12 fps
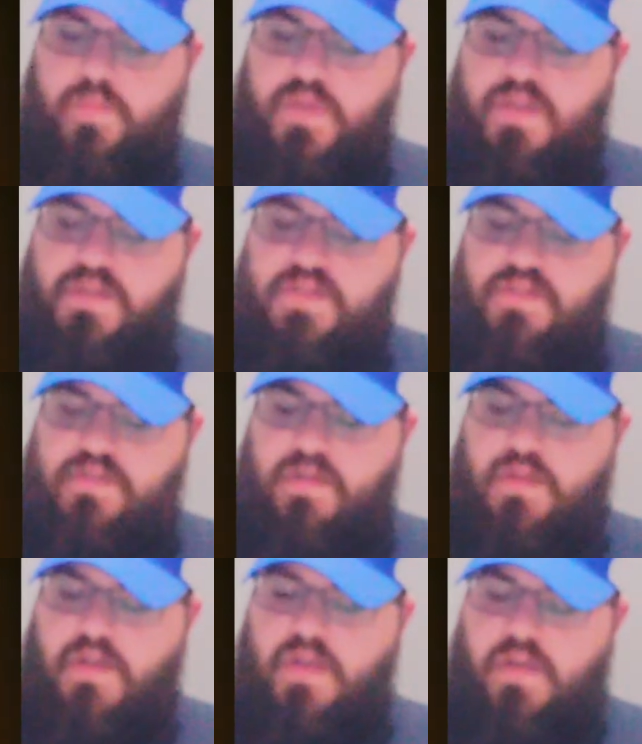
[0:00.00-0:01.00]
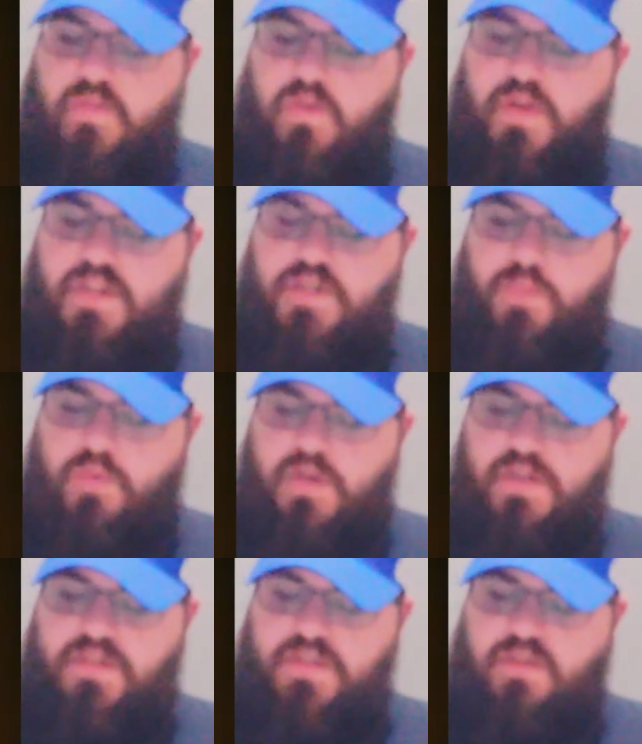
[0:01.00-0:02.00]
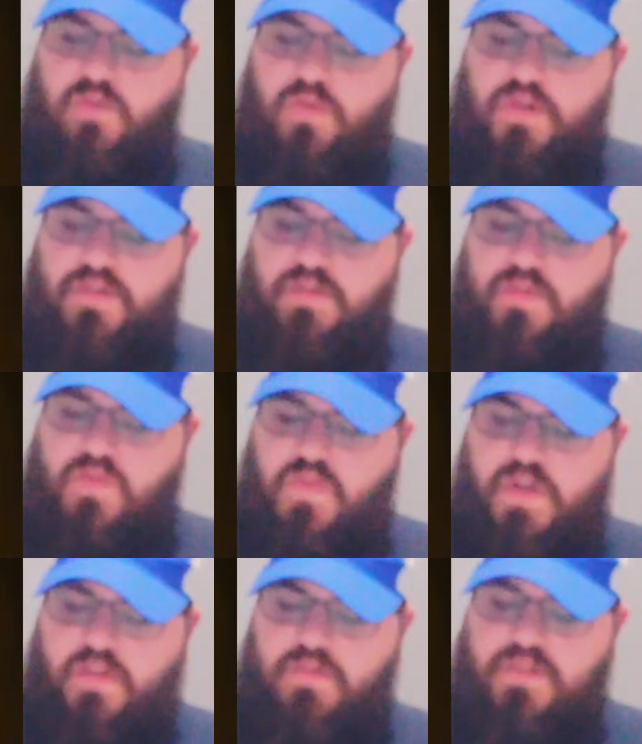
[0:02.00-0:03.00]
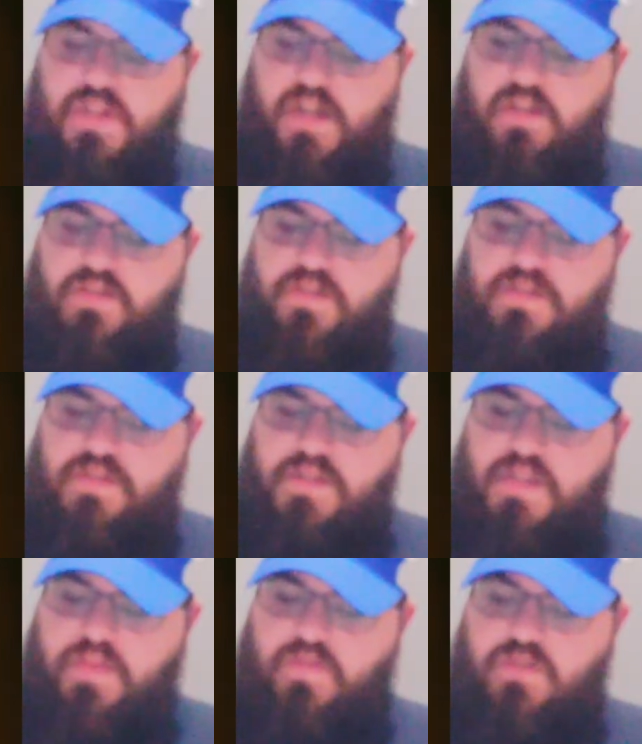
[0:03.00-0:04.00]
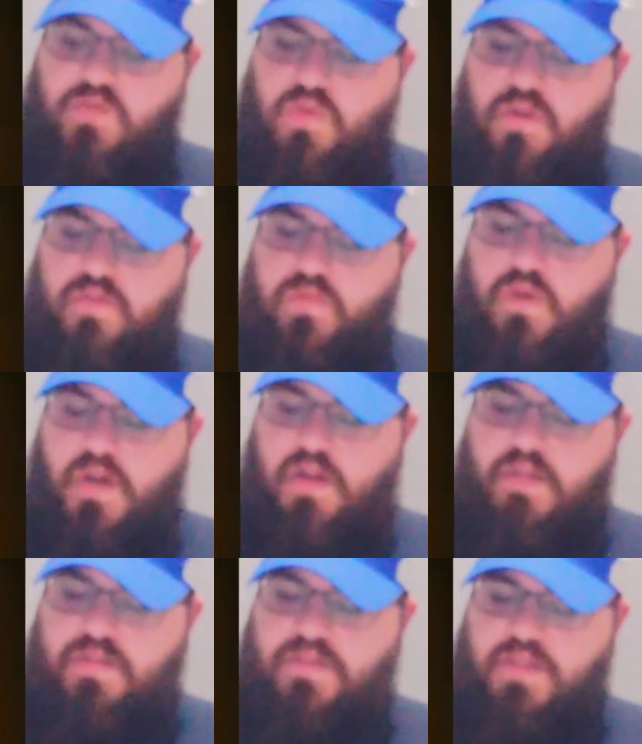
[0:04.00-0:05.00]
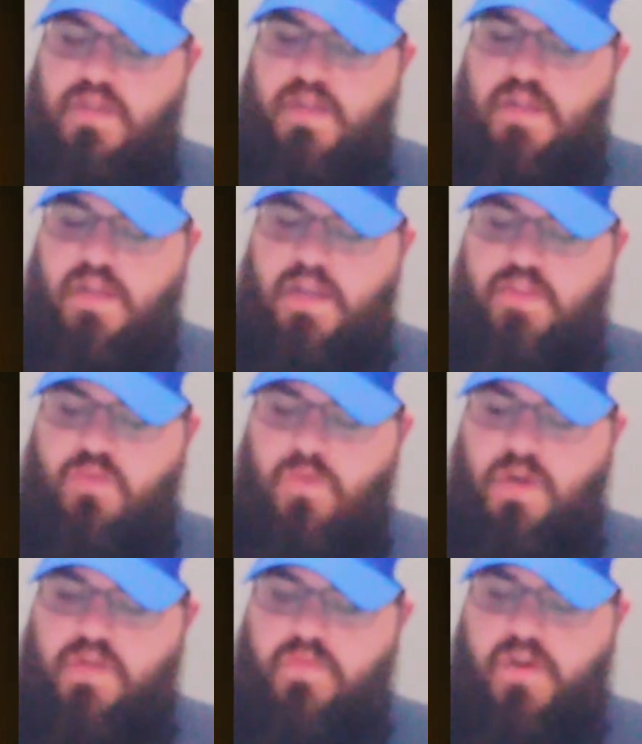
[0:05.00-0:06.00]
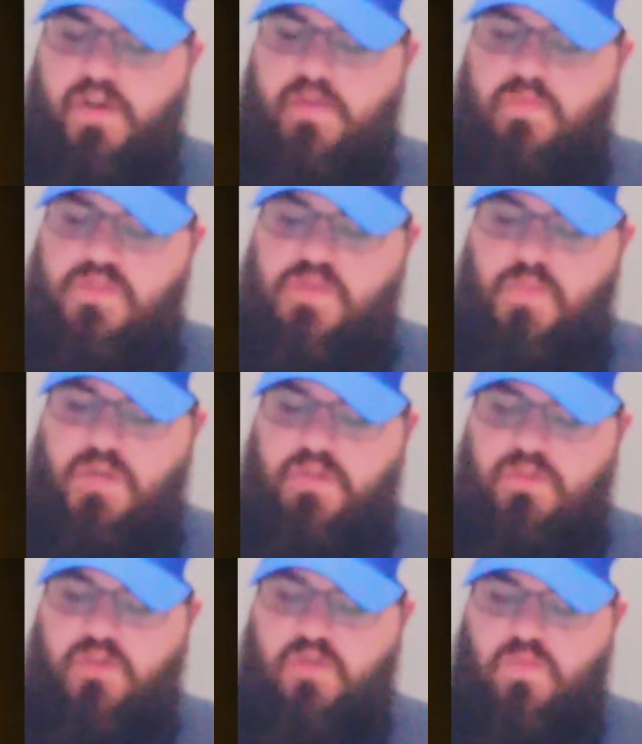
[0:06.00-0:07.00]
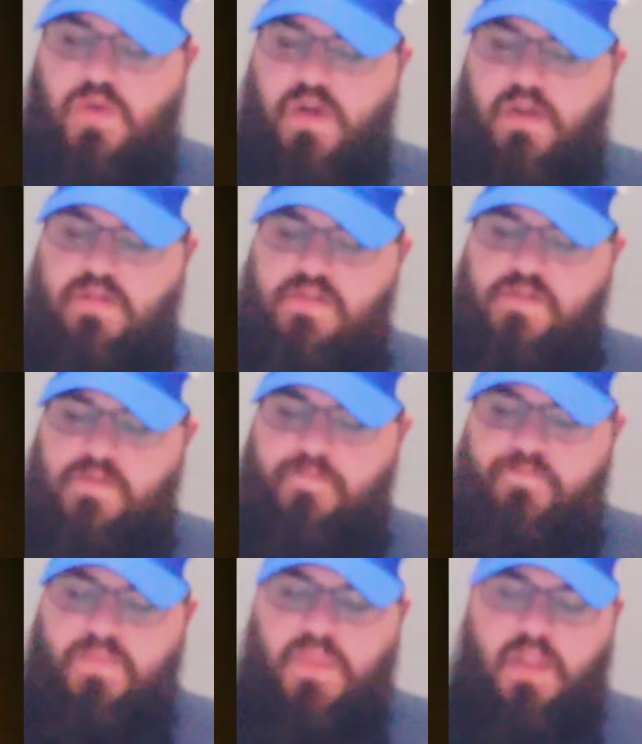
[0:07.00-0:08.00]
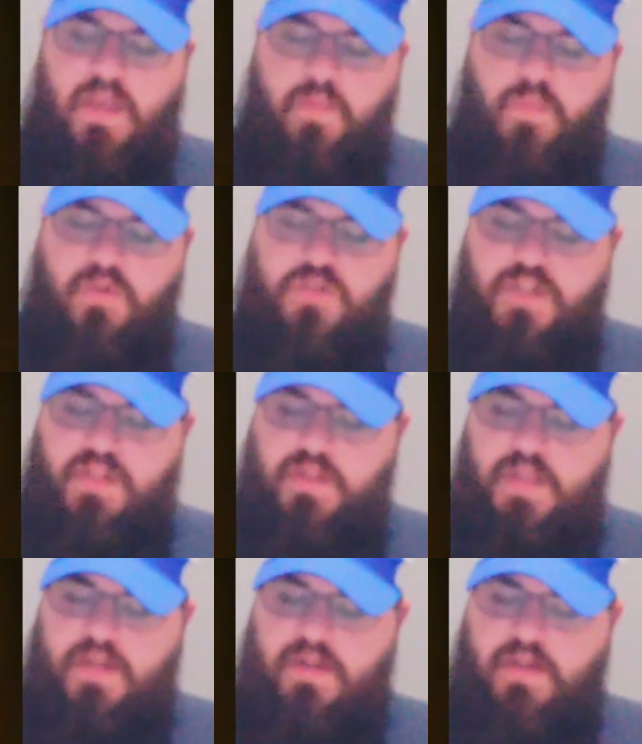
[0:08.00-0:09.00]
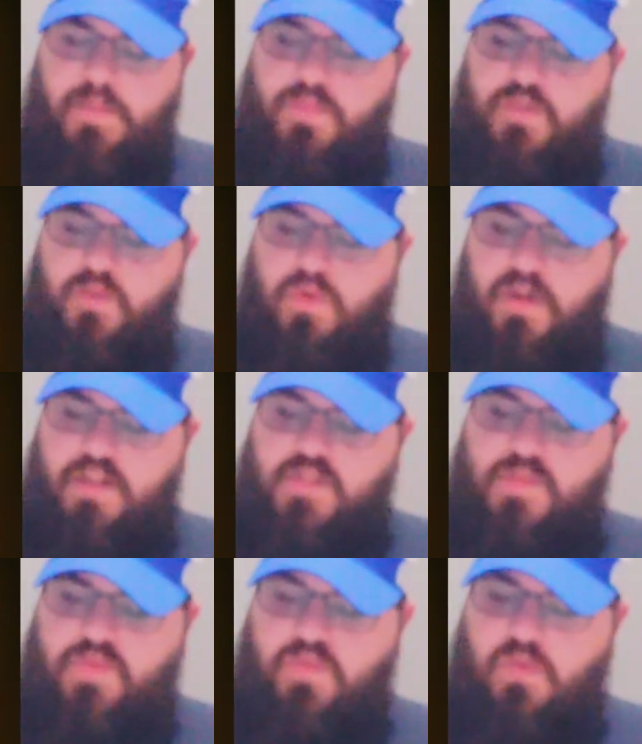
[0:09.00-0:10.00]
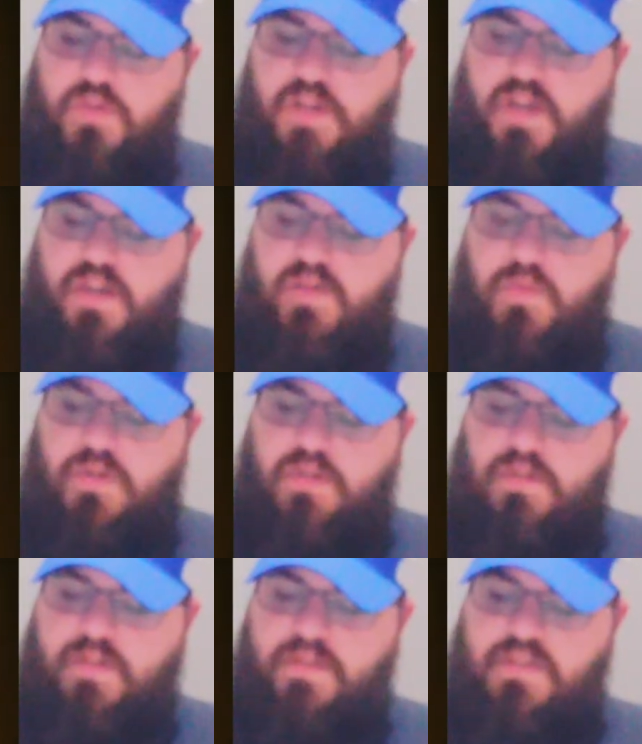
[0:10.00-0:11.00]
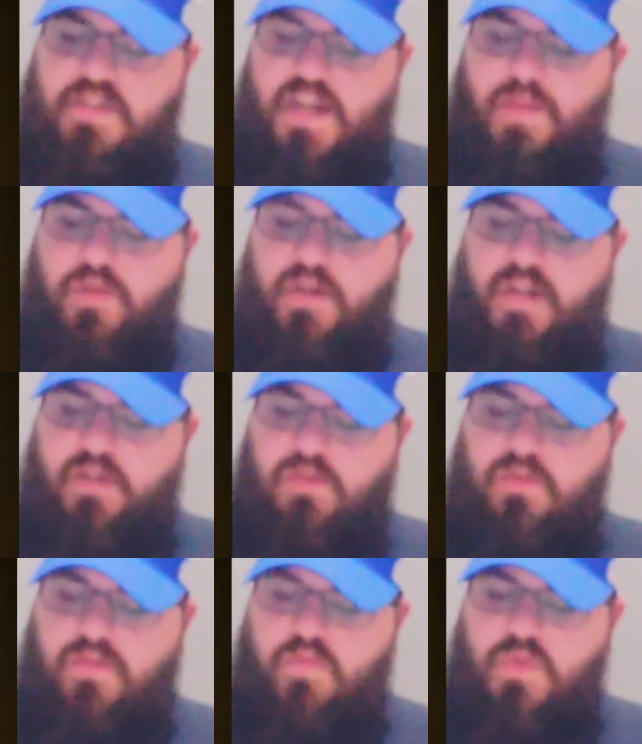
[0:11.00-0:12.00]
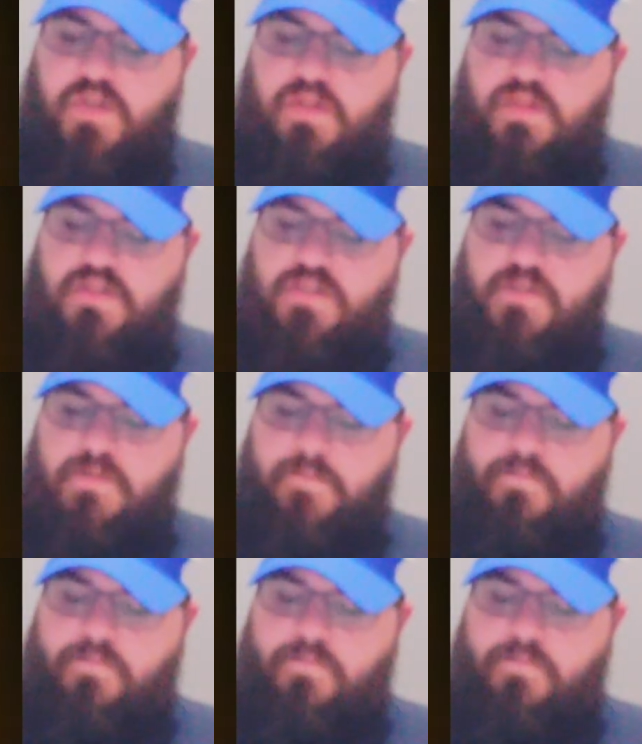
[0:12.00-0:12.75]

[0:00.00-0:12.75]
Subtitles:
apiece, for each prince according to their fathers' houses, even 12 rods, and the rod of Aaron was among their rods. And Moshe laid up the rods before Yahweh in the tabernacle of witness.